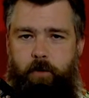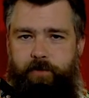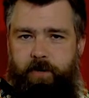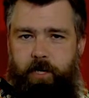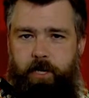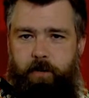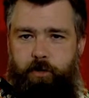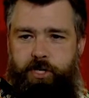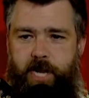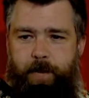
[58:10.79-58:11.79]
We've got
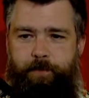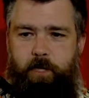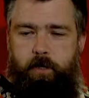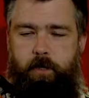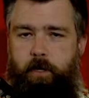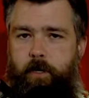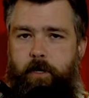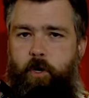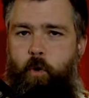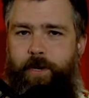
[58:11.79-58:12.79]
Another Chapter.
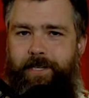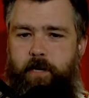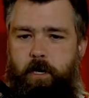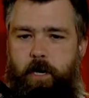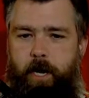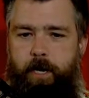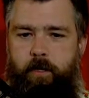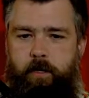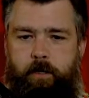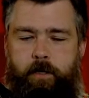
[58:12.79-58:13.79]
Quiz On.